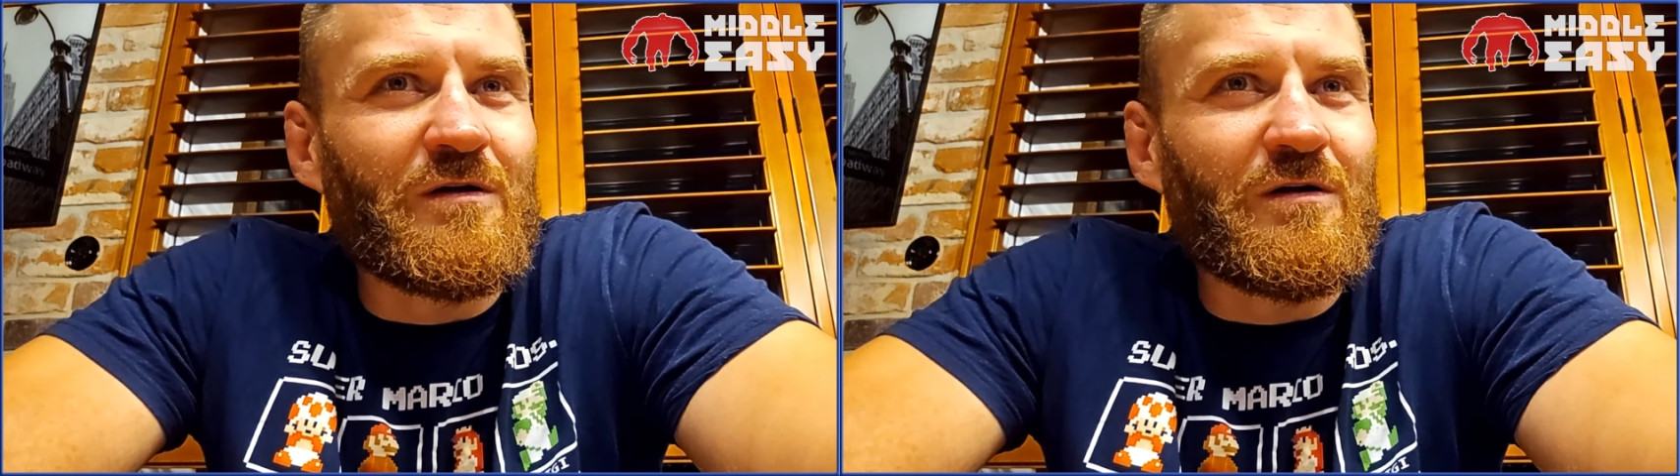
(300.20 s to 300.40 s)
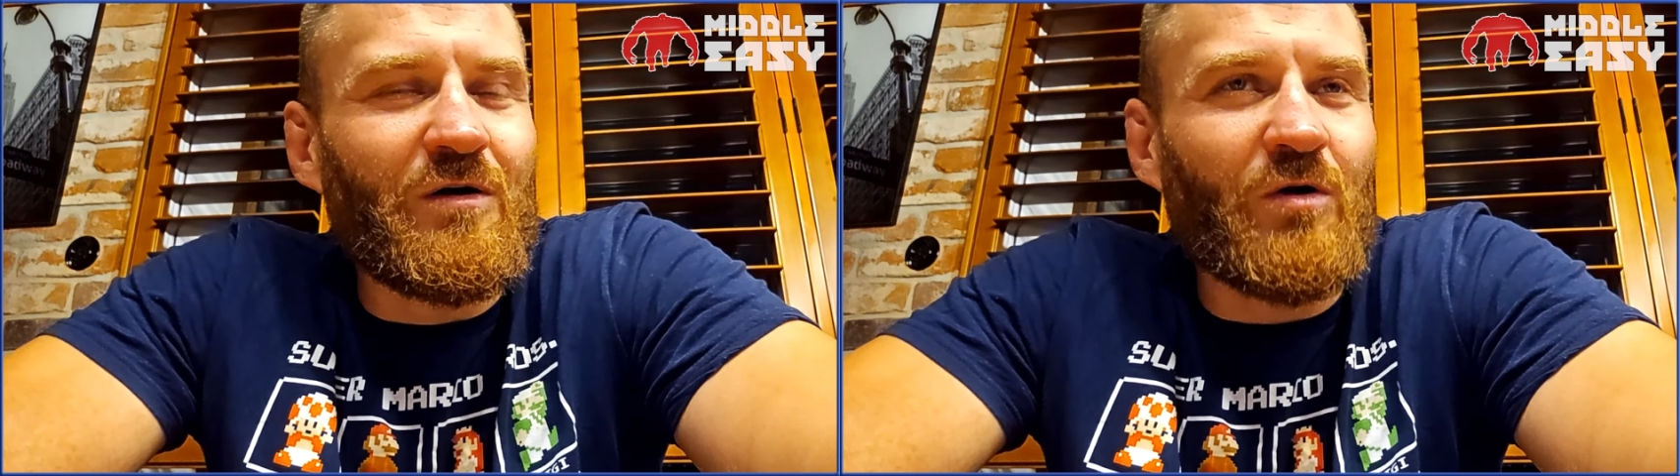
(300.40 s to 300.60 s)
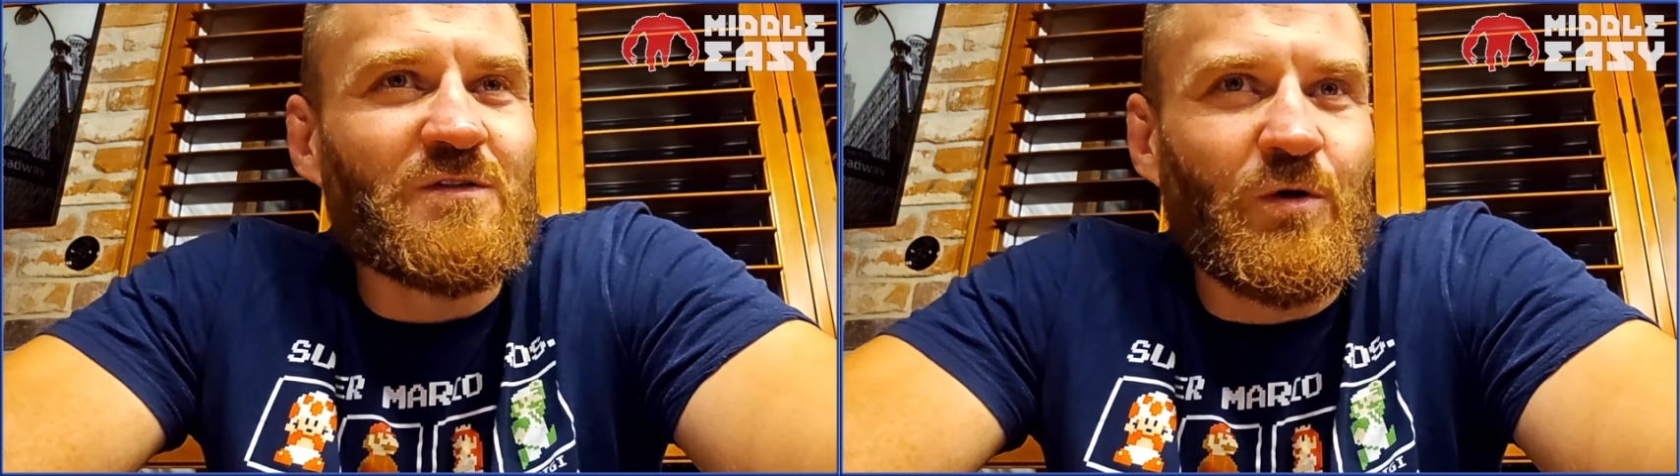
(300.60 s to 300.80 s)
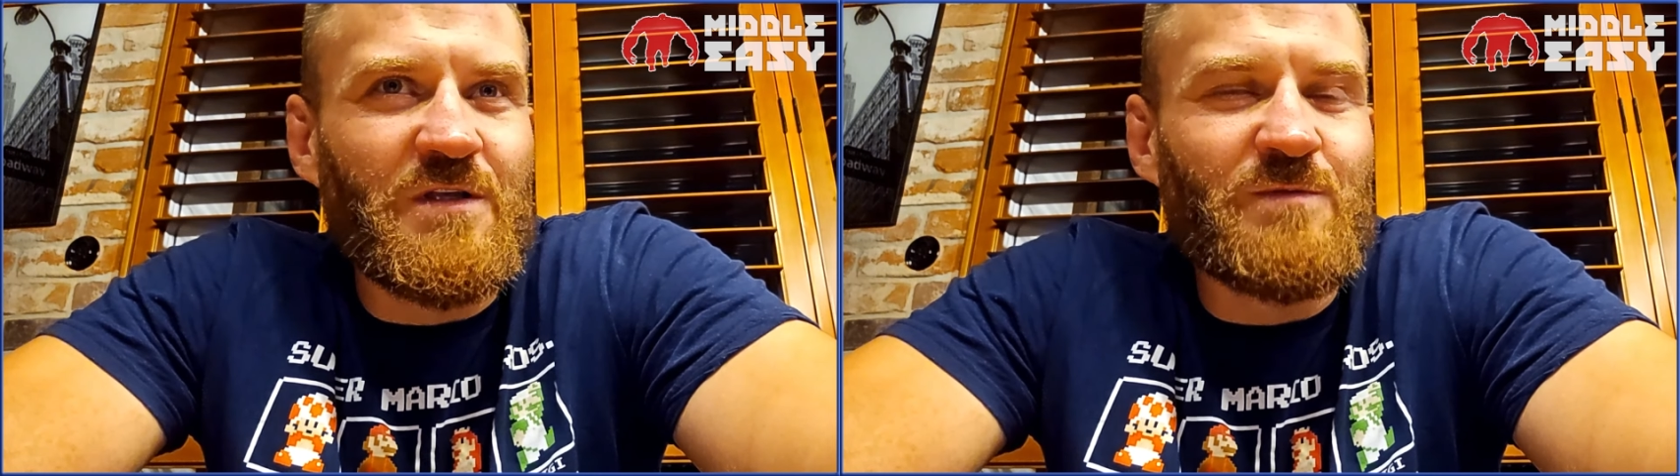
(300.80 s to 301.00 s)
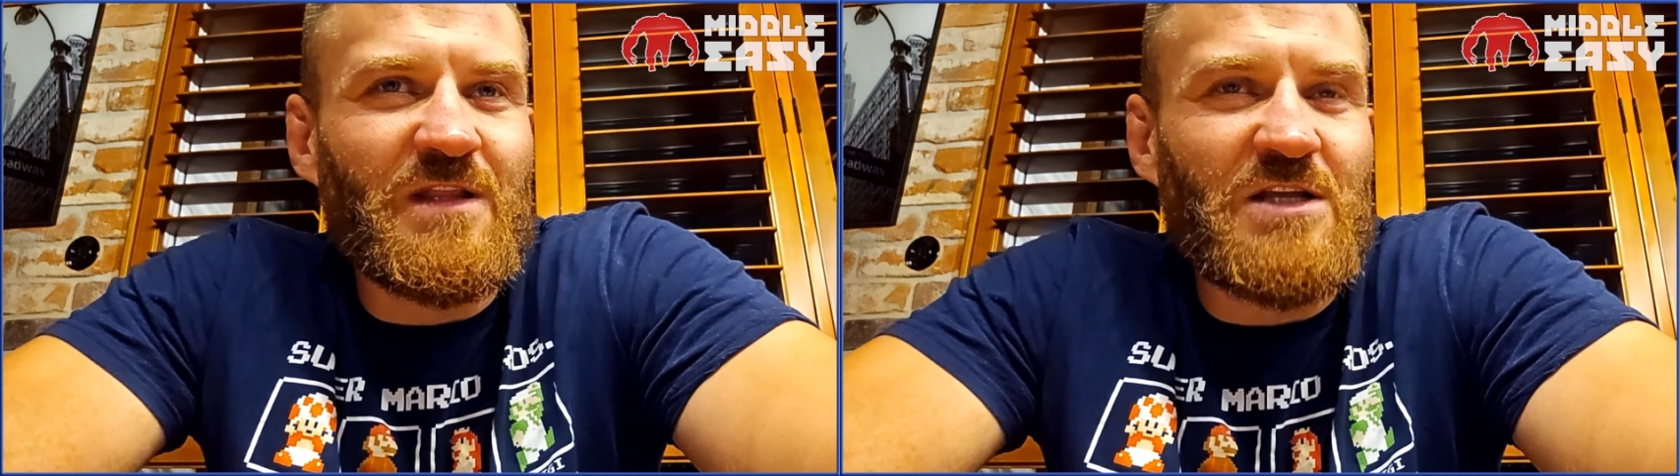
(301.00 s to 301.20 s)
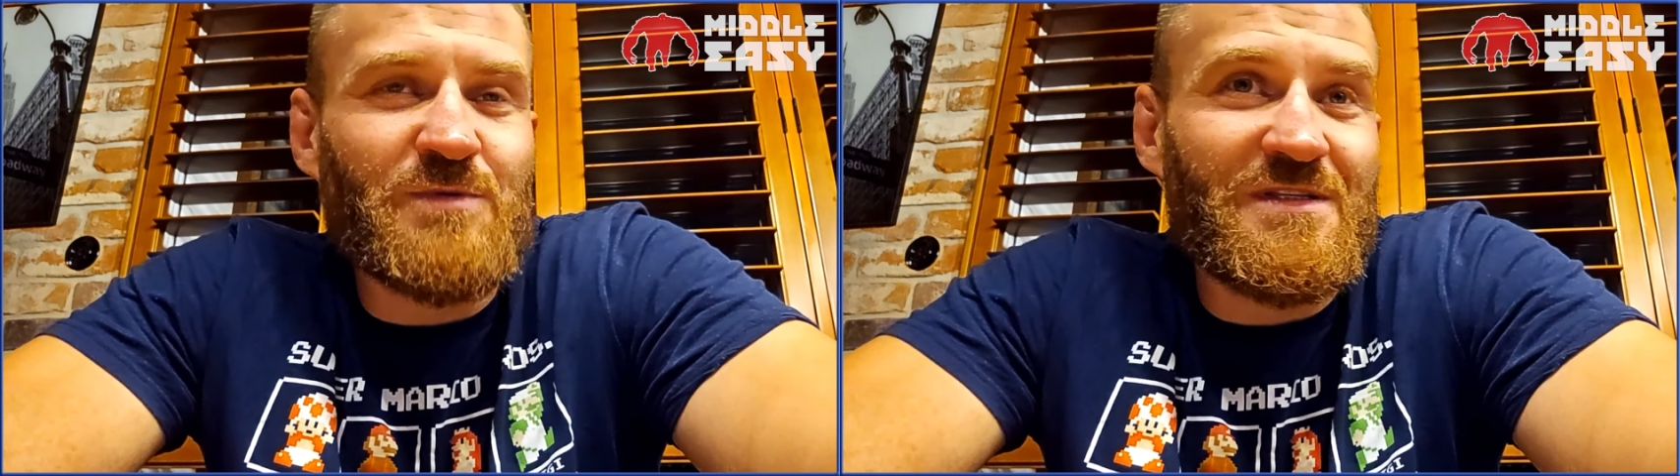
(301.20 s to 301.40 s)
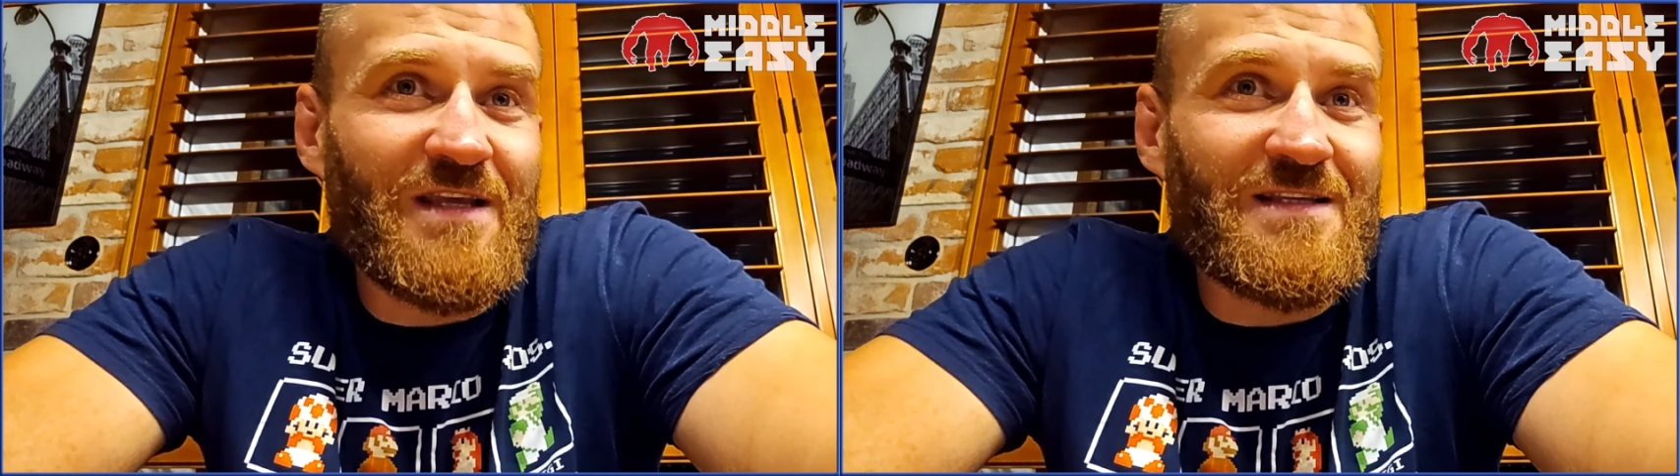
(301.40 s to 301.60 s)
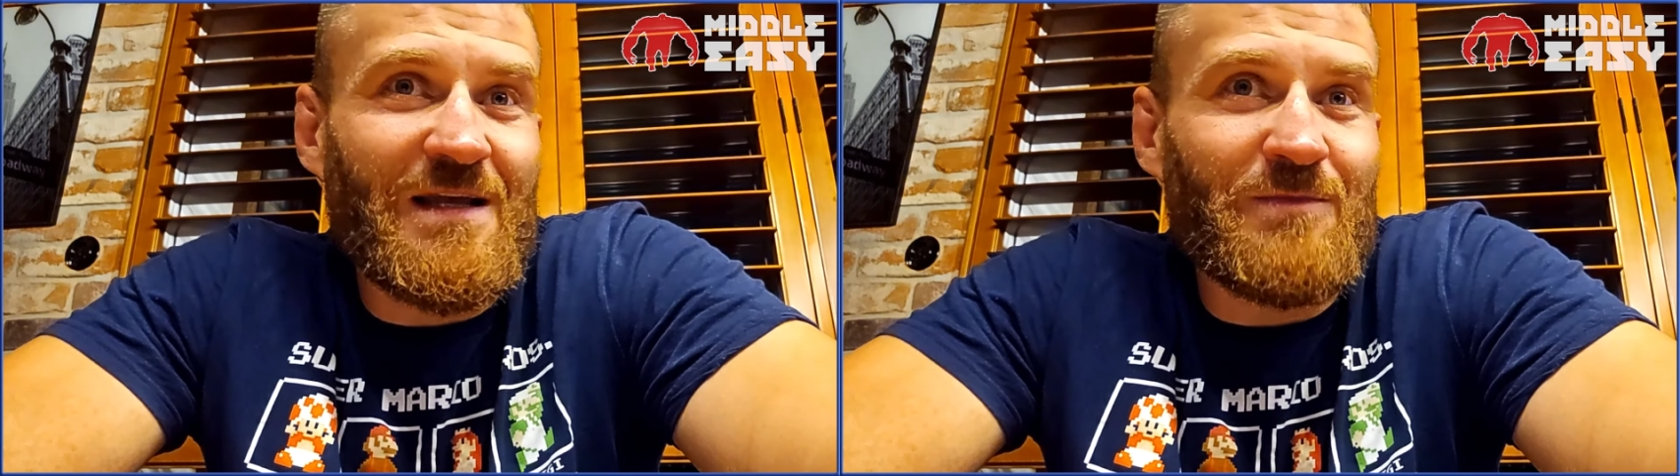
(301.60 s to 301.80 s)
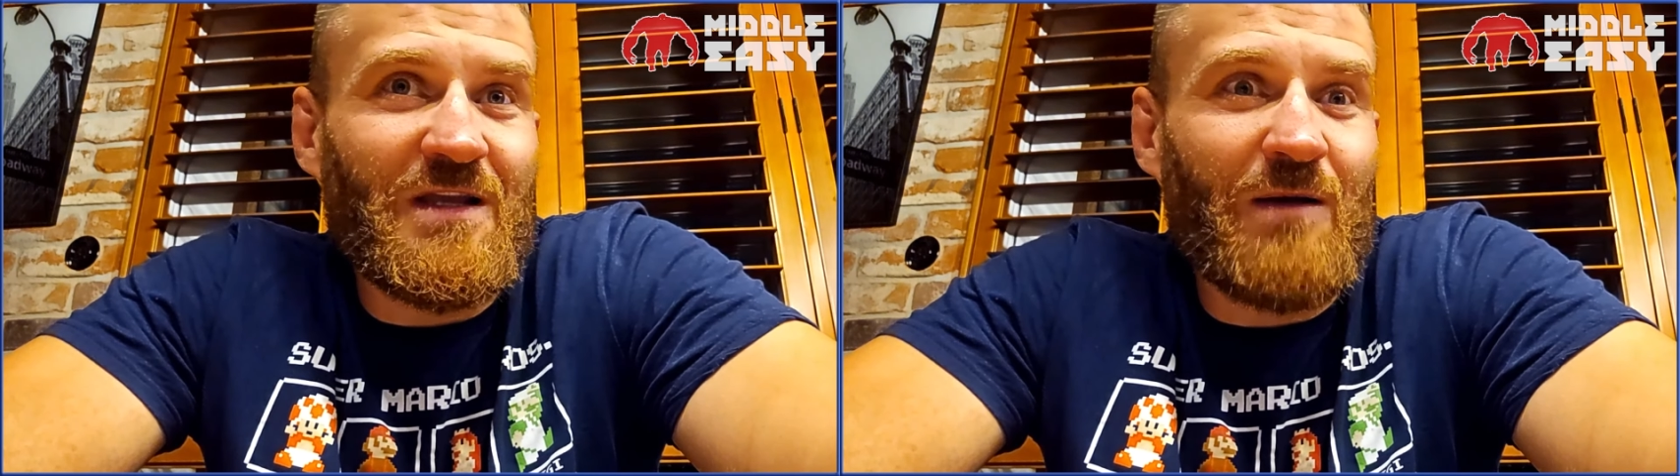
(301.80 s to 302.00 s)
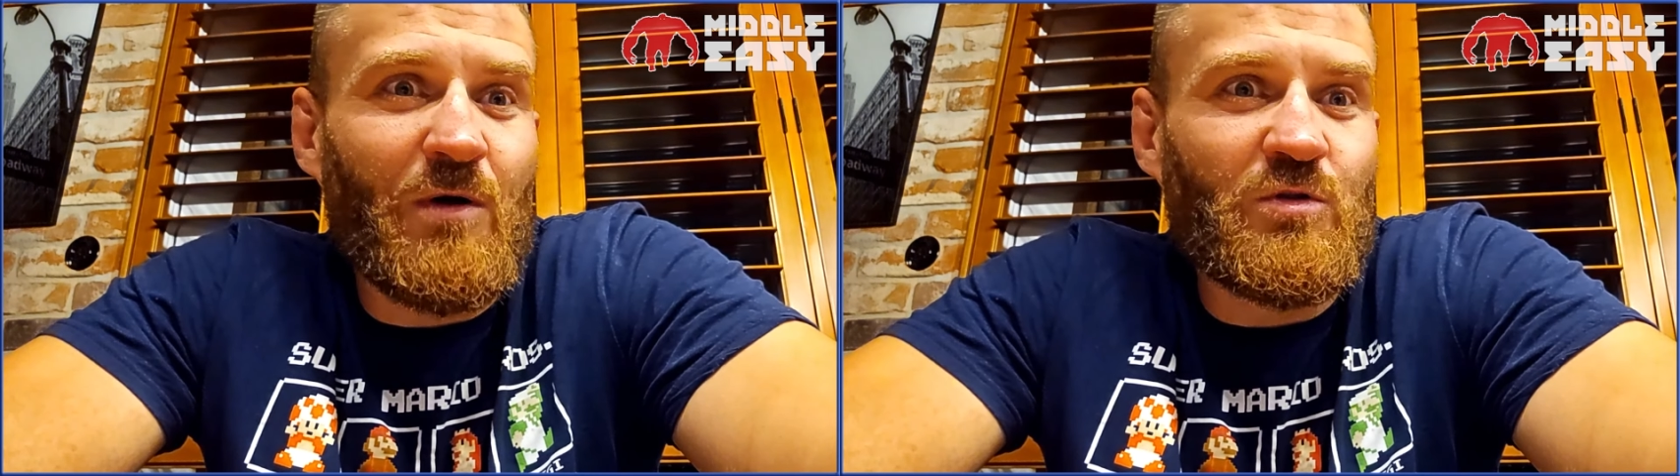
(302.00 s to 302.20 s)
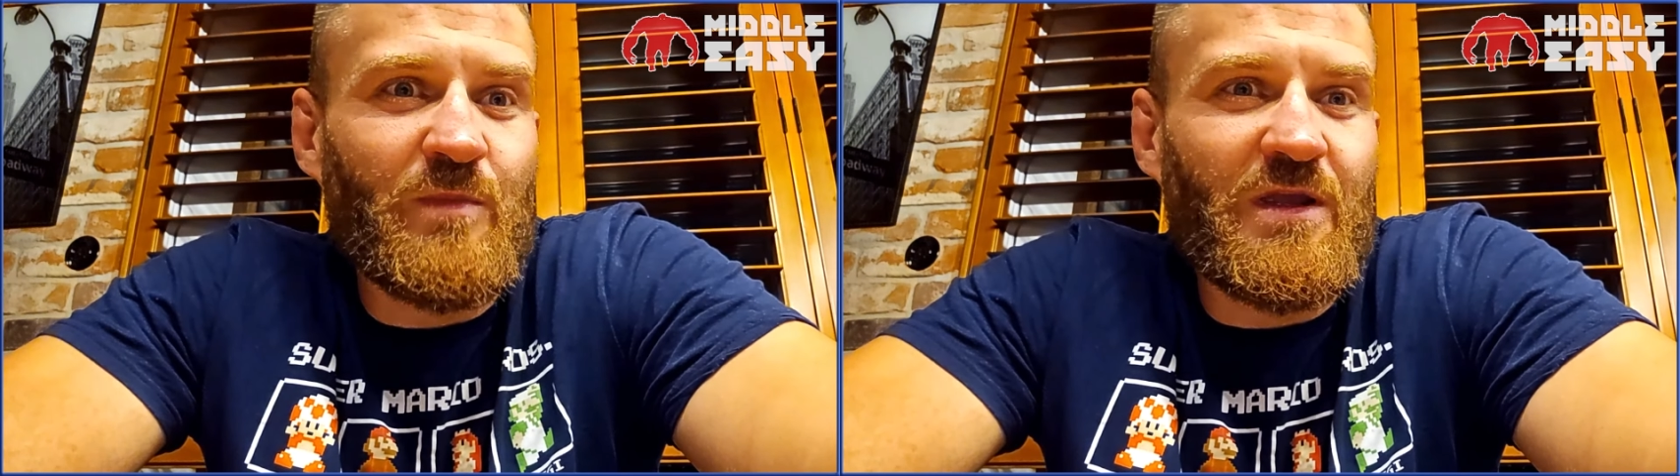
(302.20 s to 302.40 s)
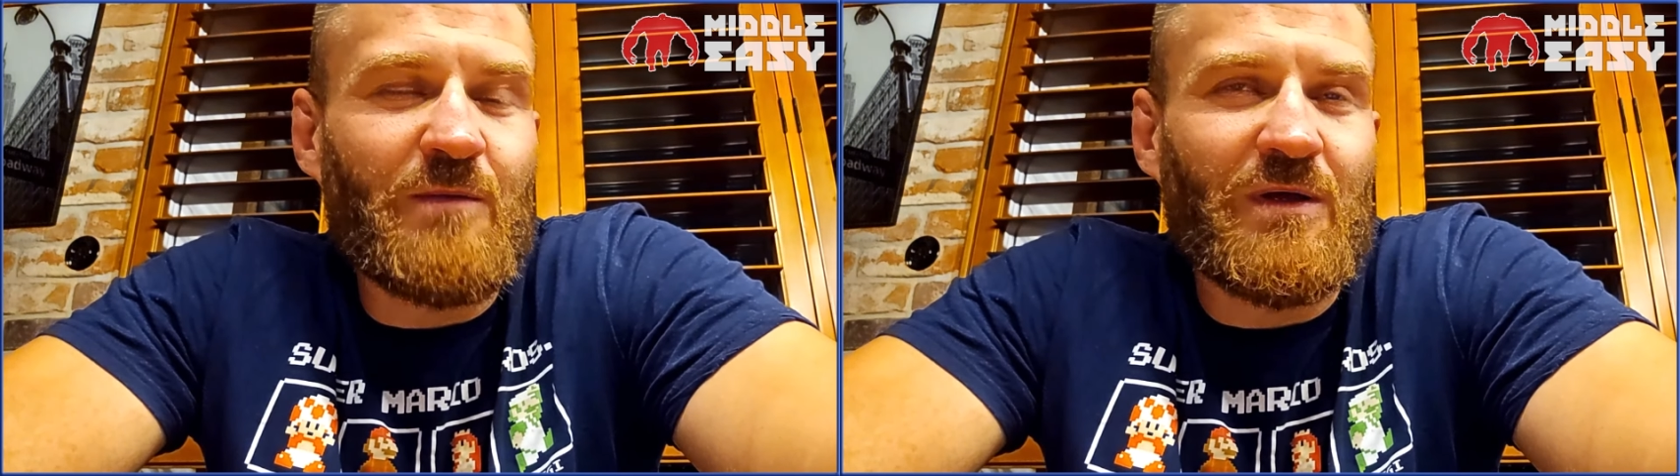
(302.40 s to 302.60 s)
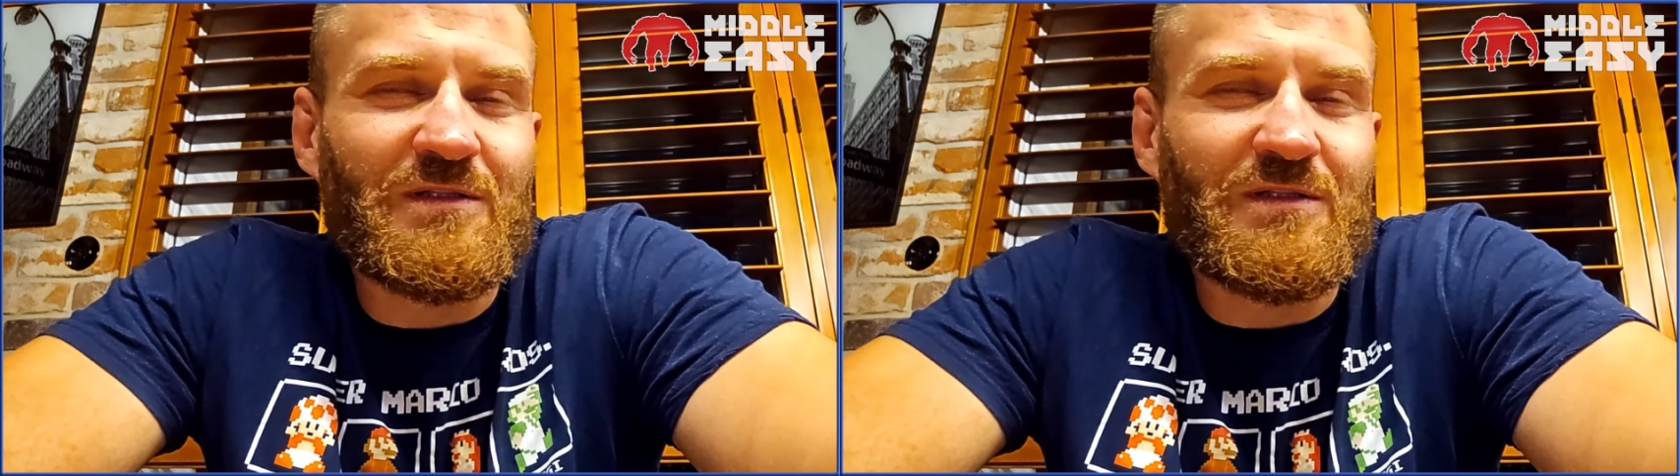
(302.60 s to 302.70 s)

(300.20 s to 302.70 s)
Also, his management say something about me, but